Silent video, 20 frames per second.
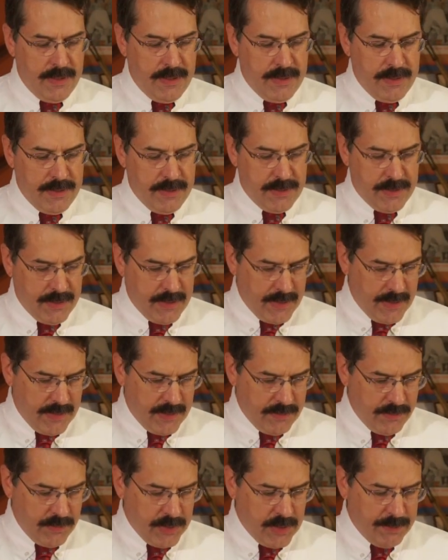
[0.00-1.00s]
It is
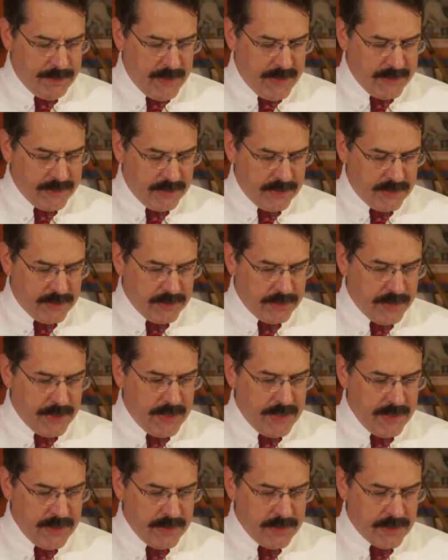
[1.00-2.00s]
a response to
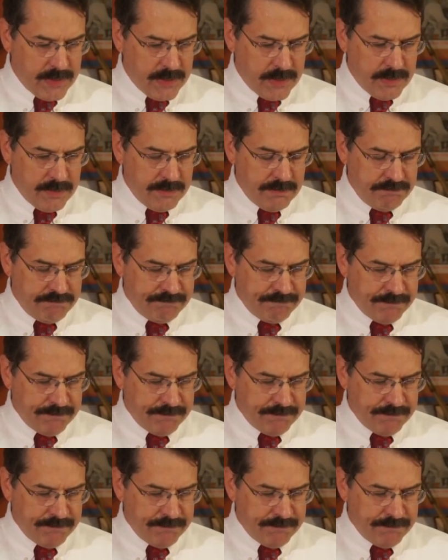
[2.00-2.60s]
his